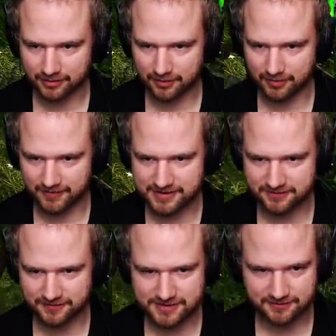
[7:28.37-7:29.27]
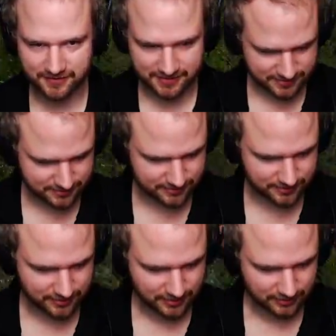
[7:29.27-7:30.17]
come on, faster, faster,
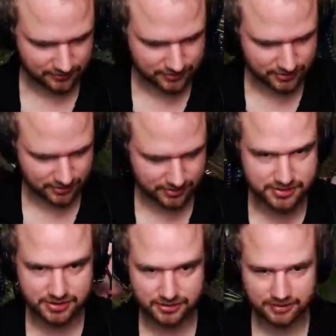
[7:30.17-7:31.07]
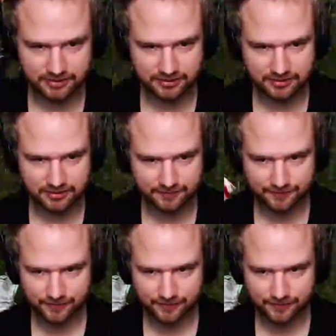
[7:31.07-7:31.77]
faster. You charge in.